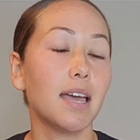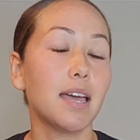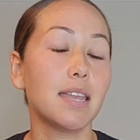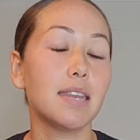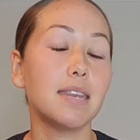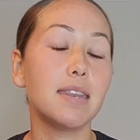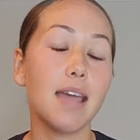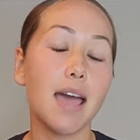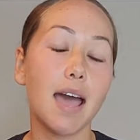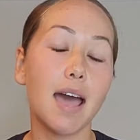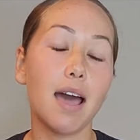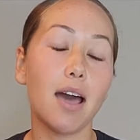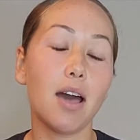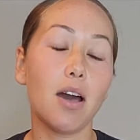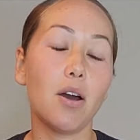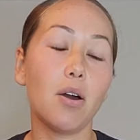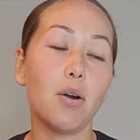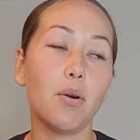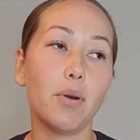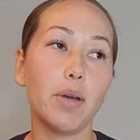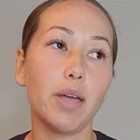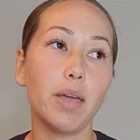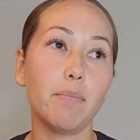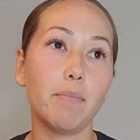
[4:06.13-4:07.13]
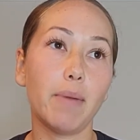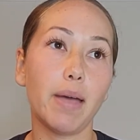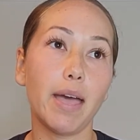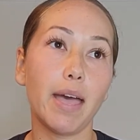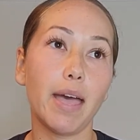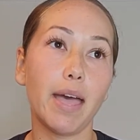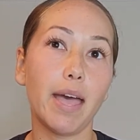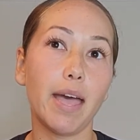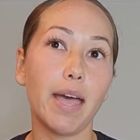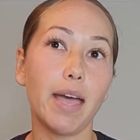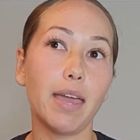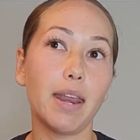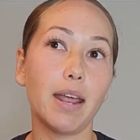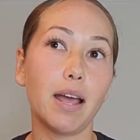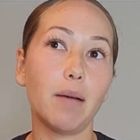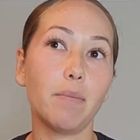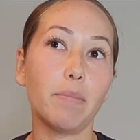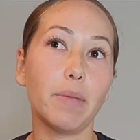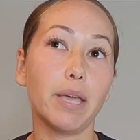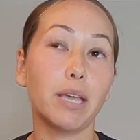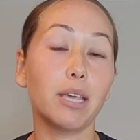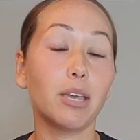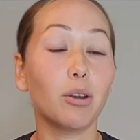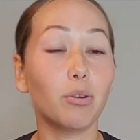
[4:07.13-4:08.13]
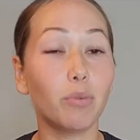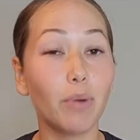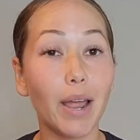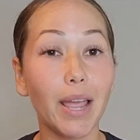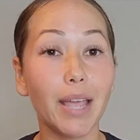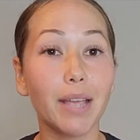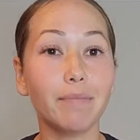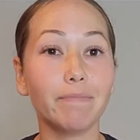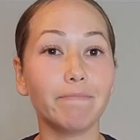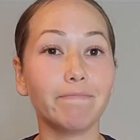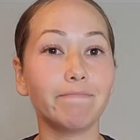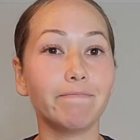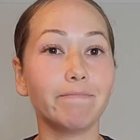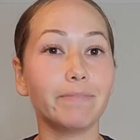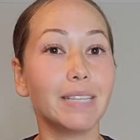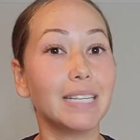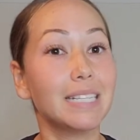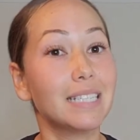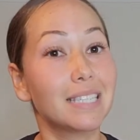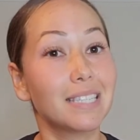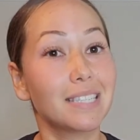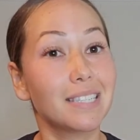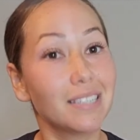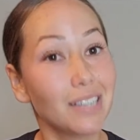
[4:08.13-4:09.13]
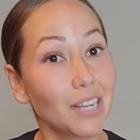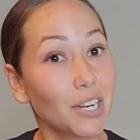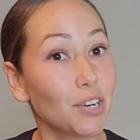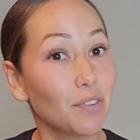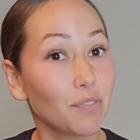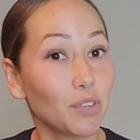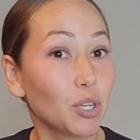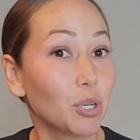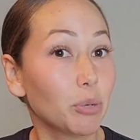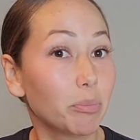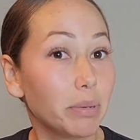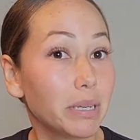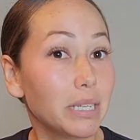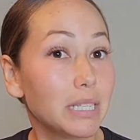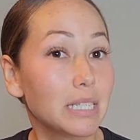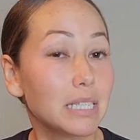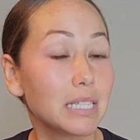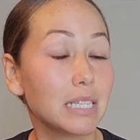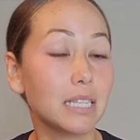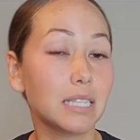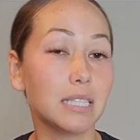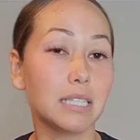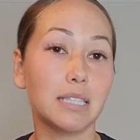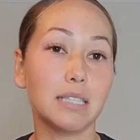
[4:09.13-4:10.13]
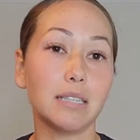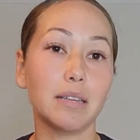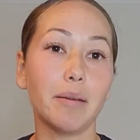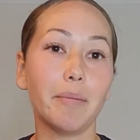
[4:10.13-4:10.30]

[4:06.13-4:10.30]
Now in my head, I'm like, you're right. It's none of your business.